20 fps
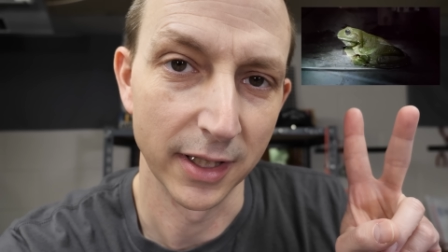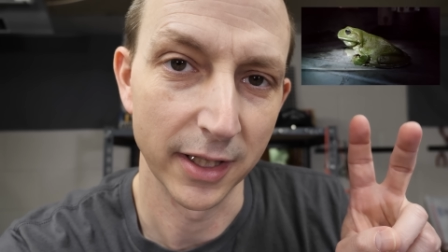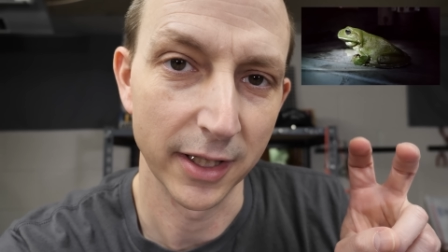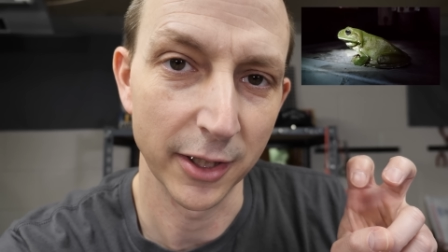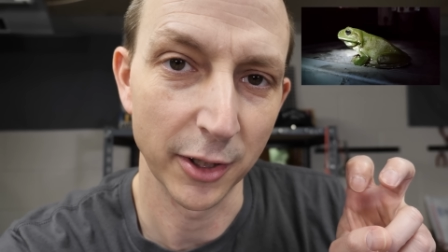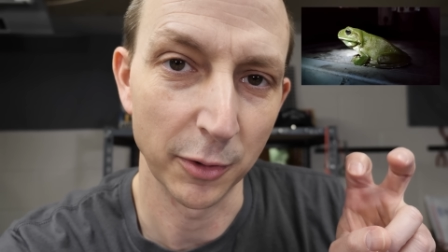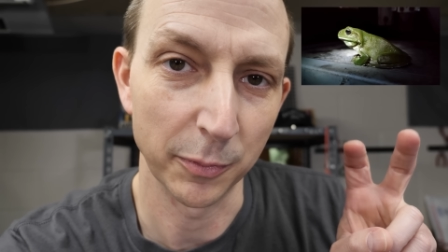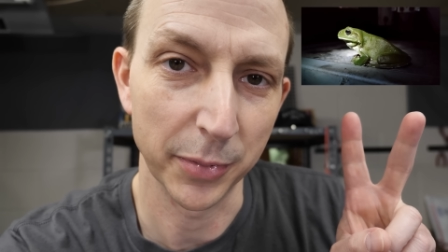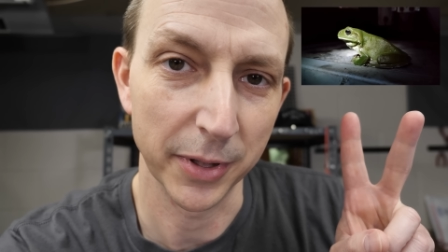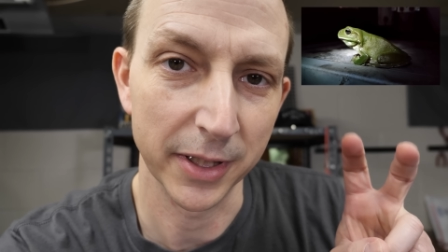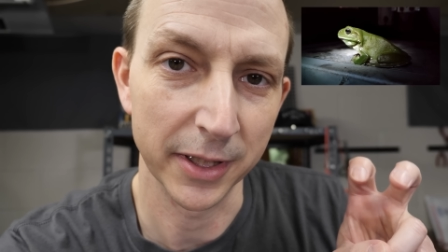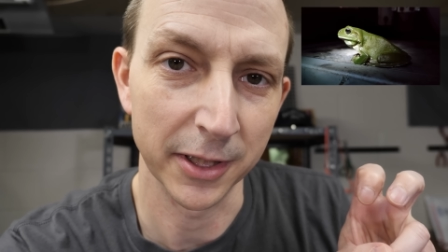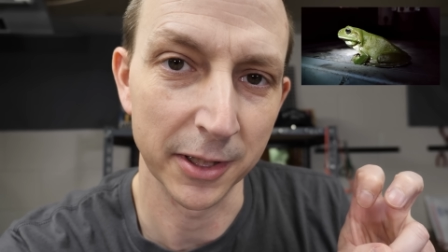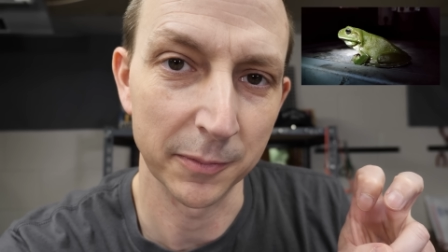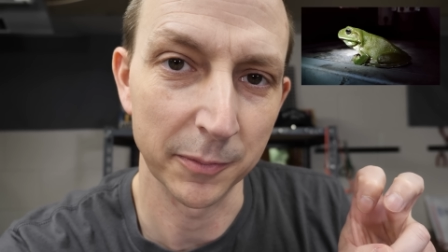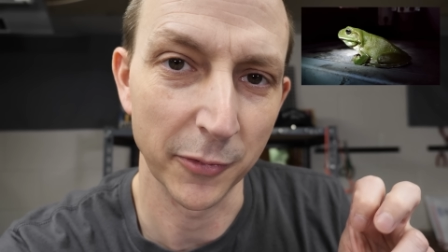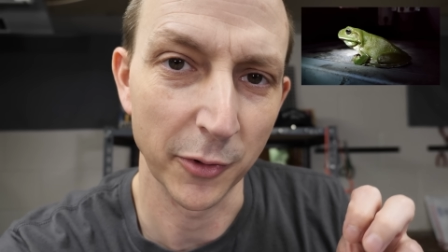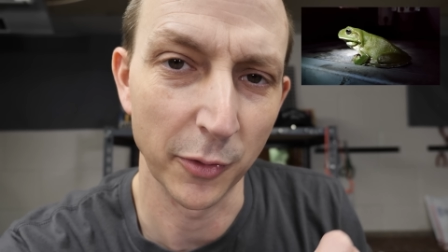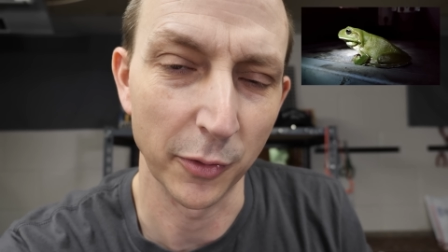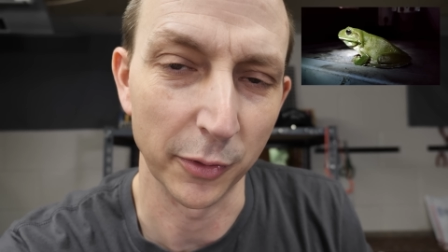help
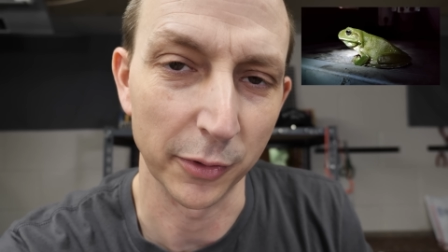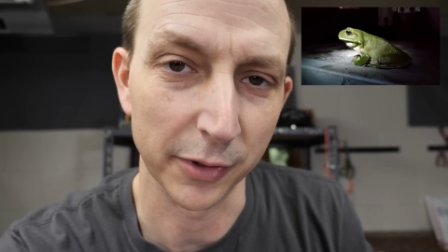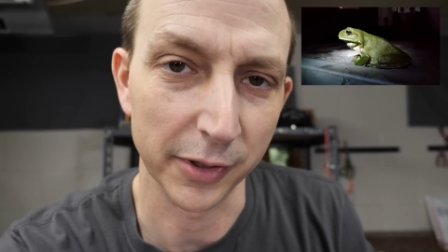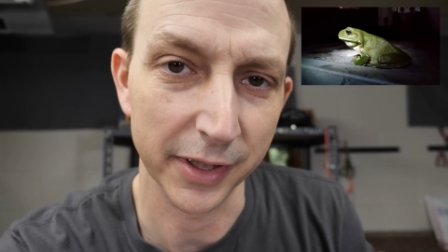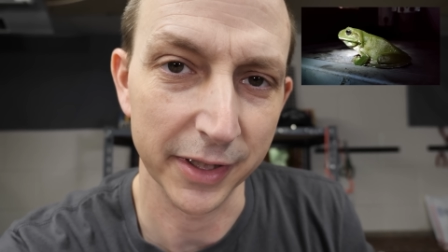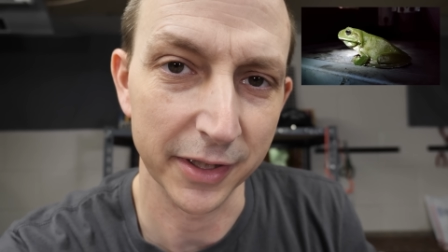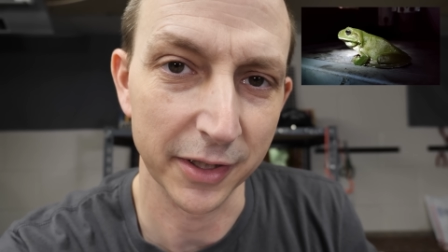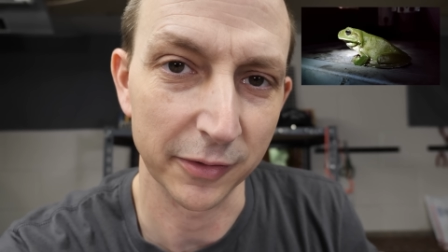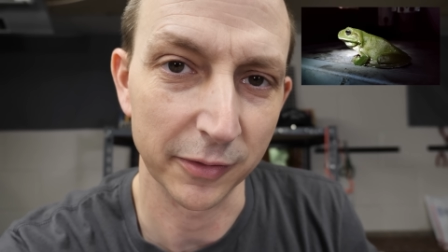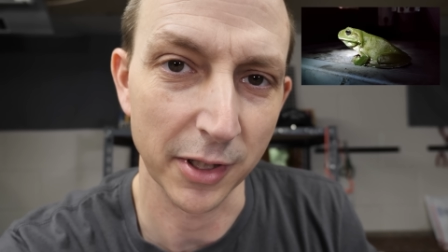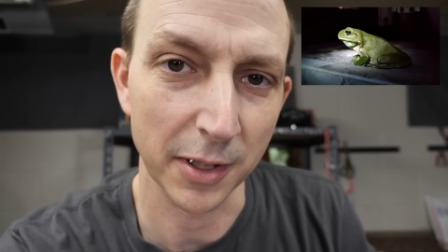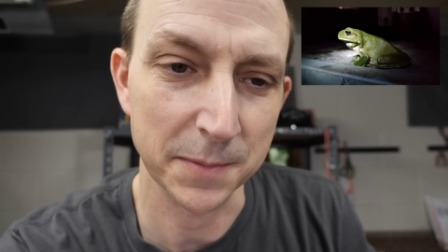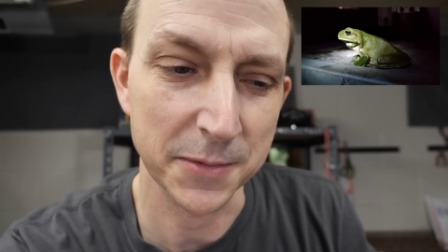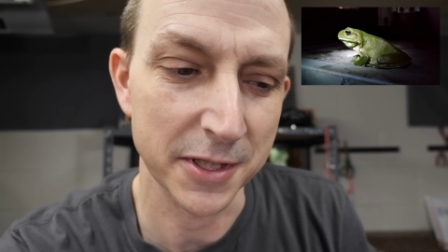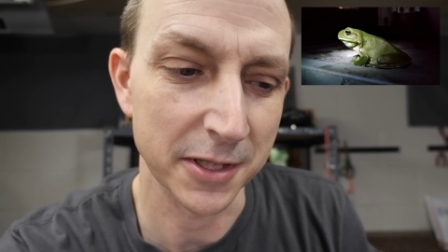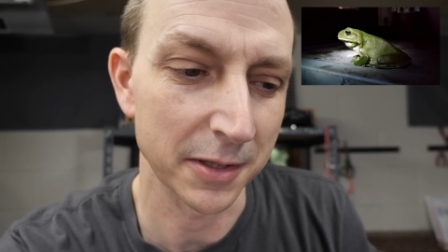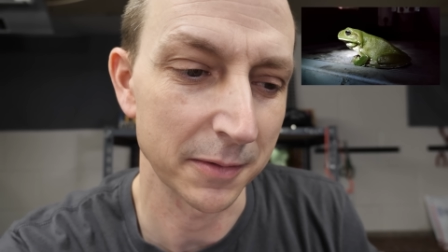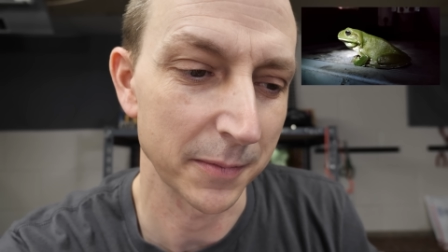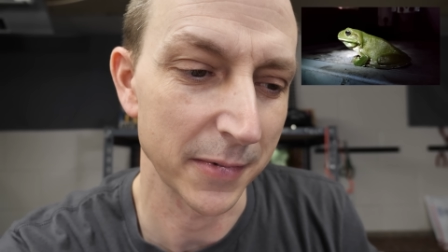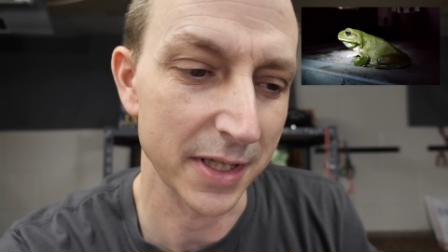him or interrupt
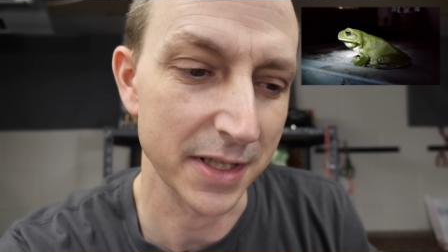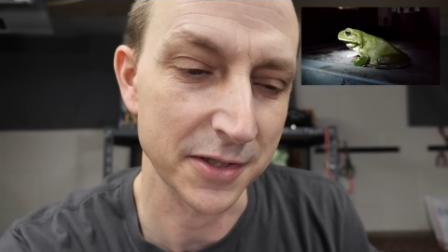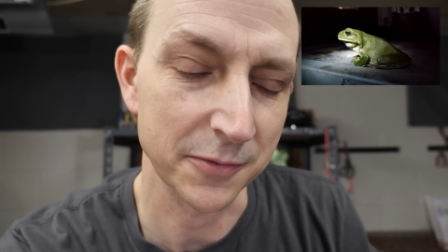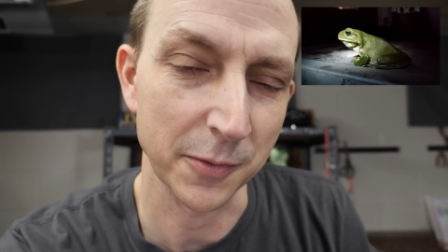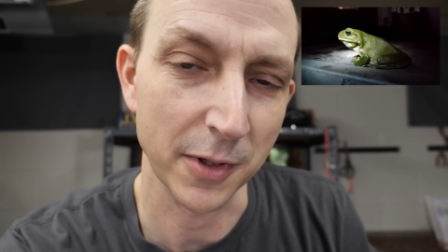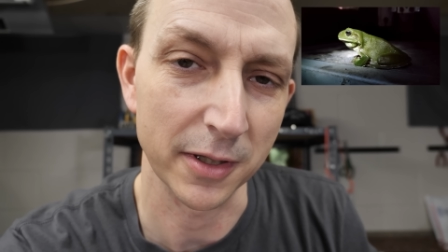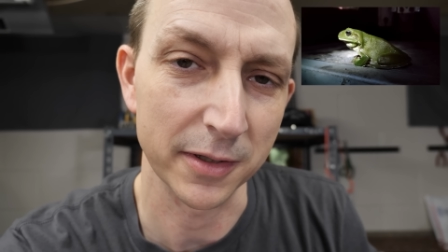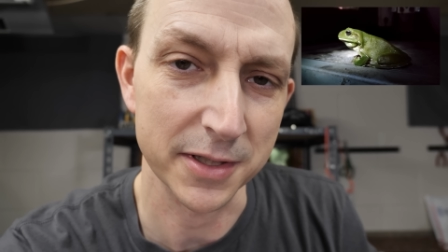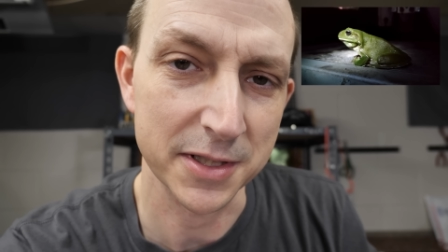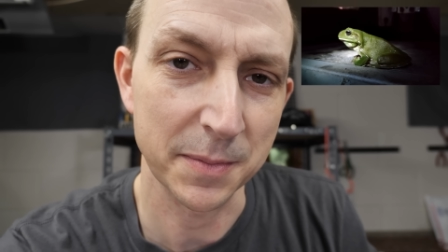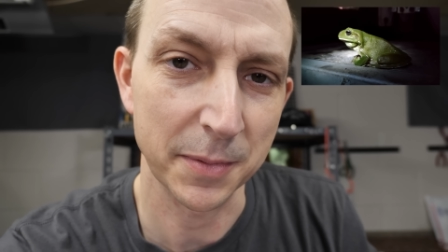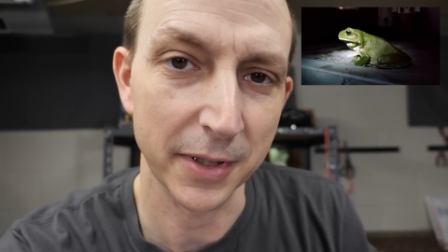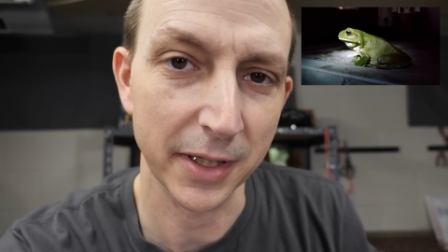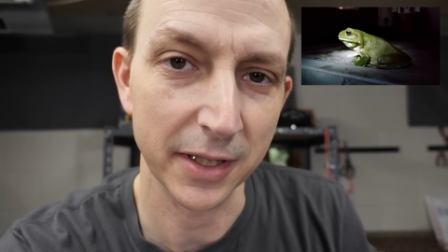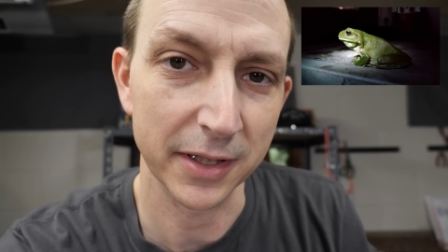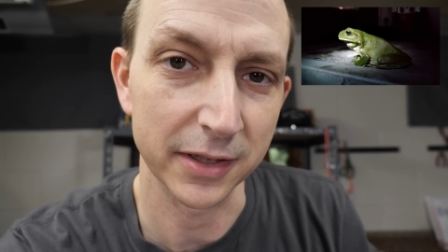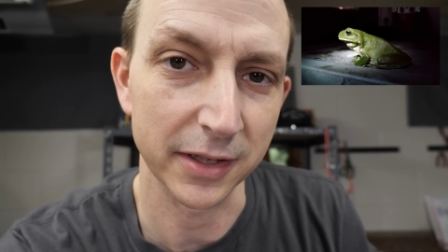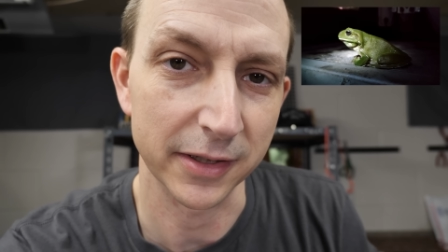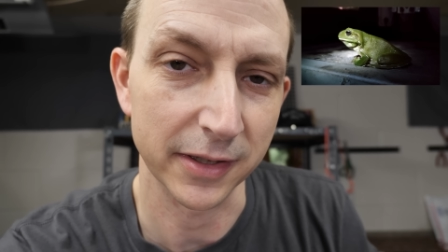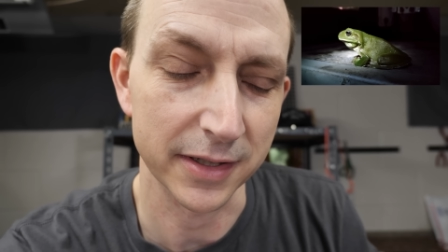him as well. It's pretty
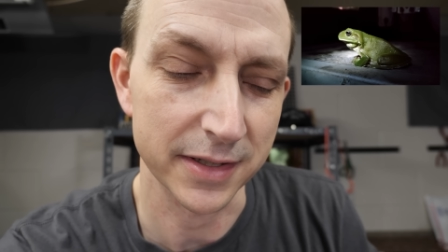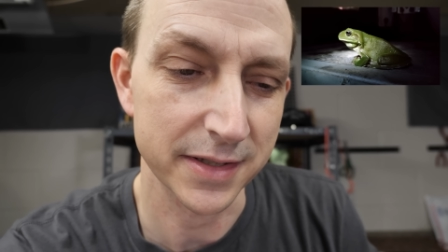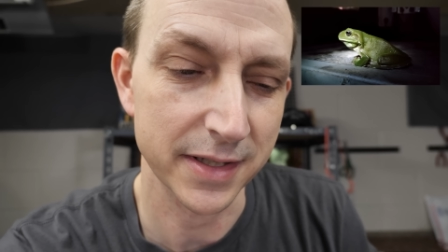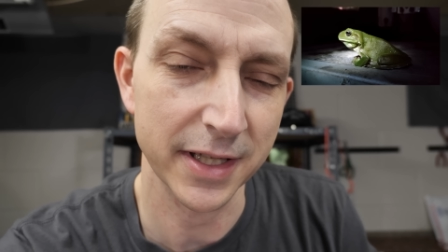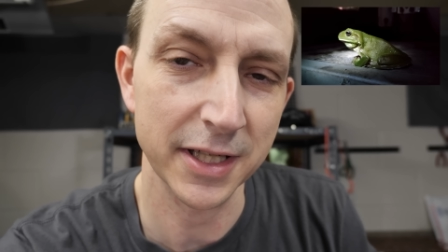hilarious.